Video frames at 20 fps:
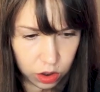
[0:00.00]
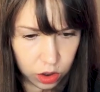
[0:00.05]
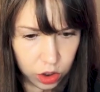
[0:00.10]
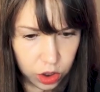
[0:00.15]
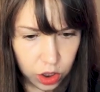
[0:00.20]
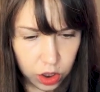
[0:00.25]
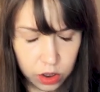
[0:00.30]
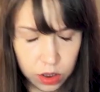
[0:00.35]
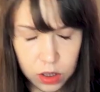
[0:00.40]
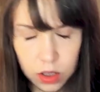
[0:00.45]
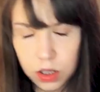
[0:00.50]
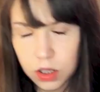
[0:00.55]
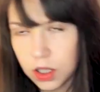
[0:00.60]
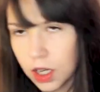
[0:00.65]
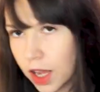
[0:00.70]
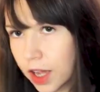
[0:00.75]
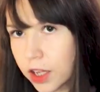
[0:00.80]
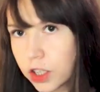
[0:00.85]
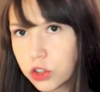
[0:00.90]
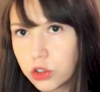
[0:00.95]
just
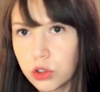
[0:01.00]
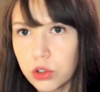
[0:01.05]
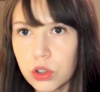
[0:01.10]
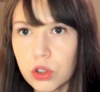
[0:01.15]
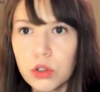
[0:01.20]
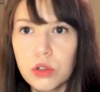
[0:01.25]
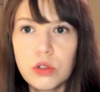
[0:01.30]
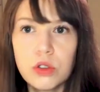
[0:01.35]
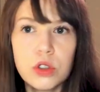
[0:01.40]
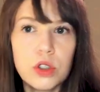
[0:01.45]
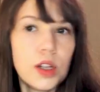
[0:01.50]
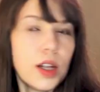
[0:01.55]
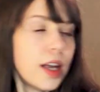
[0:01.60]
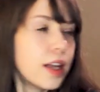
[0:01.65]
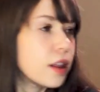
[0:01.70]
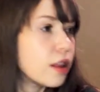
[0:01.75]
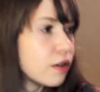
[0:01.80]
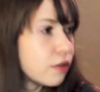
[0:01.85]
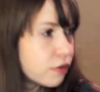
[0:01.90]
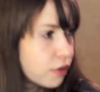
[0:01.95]
staying true to
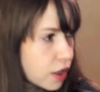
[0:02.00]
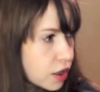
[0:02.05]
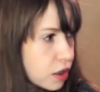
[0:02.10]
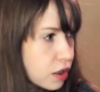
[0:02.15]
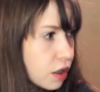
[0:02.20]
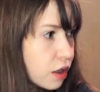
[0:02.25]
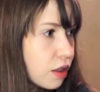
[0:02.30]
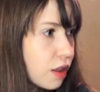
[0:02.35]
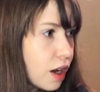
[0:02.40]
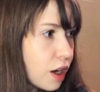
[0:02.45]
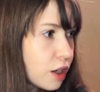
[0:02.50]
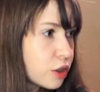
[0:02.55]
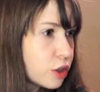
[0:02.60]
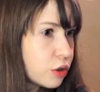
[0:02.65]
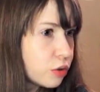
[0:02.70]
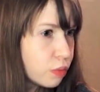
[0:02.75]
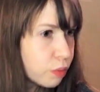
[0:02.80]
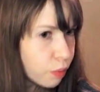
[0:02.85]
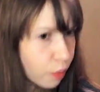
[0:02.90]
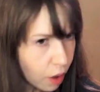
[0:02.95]
like the vision that
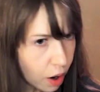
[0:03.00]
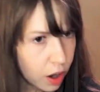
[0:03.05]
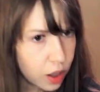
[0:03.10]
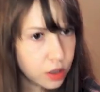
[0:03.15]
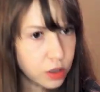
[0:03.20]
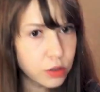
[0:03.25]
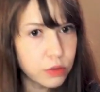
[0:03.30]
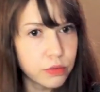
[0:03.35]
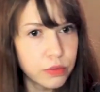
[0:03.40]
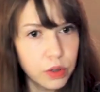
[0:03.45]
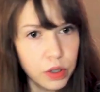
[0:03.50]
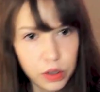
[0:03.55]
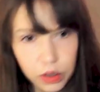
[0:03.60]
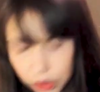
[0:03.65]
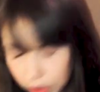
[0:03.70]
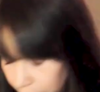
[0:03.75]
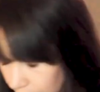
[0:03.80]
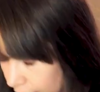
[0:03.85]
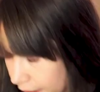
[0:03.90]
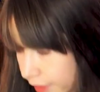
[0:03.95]
you want for your
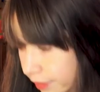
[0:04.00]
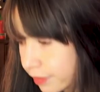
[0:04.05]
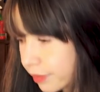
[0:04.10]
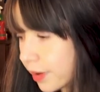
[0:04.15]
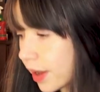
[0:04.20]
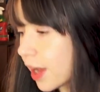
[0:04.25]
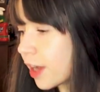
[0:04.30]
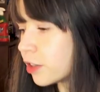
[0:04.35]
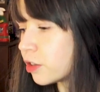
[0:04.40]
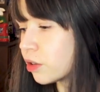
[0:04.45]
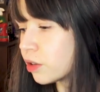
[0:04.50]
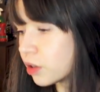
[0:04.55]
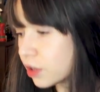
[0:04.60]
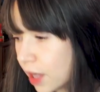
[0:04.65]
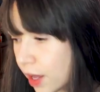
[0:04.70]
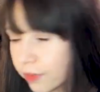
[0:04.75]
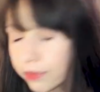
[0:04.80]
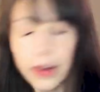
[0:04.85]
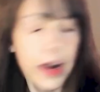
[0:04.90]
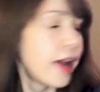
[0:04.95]
life and
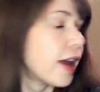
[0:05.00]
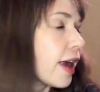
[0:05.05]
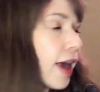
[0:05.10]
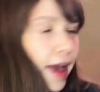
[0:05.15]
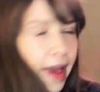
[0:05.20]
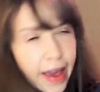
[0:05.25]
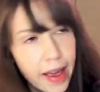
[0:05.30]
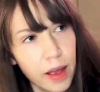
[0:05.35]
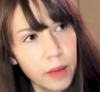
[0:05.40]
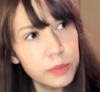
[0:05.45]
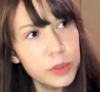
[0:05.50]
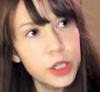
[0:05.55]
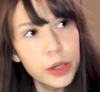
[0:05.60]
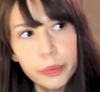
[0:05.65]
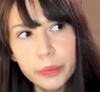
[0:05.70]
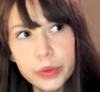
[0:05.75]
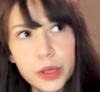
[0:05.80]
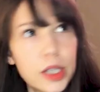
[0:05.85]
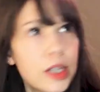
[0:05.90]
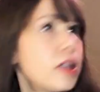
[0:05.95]
yourself. And I am
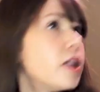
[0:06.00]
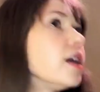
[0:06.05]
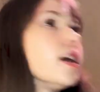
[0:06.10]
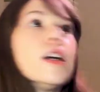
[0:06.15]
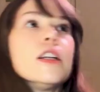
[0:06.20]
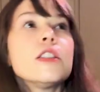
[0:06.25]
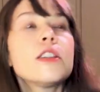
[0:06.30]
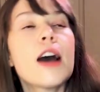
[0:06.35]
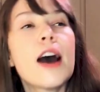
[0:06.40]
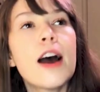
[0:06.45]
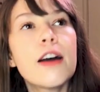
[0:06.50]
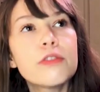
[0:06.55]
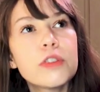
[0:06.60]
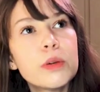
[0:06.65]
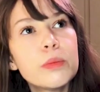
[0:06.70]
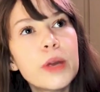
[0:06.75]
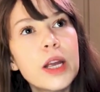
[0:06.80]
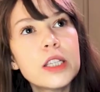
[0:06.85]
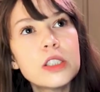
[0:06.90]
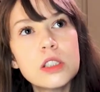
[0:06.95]
completely into
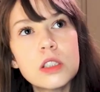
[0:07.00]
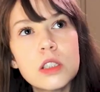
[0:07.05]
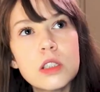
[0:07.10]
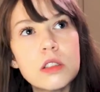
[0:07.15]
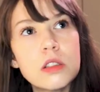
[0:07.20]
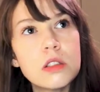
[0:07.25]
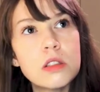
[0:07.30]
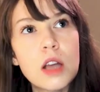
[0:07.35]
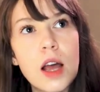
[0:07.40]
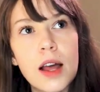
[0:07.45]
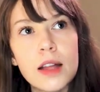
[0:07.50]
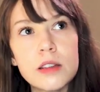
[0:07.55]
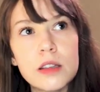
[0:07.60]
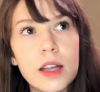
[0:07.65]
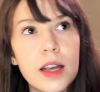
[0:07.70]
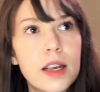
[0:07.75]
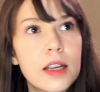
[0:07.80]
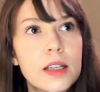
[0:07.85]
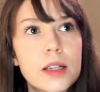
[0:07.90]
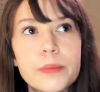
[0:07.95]
affirmations and
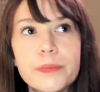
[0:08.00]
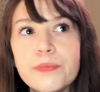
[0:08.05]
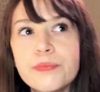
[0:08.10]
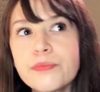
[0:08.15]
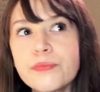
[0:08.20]
like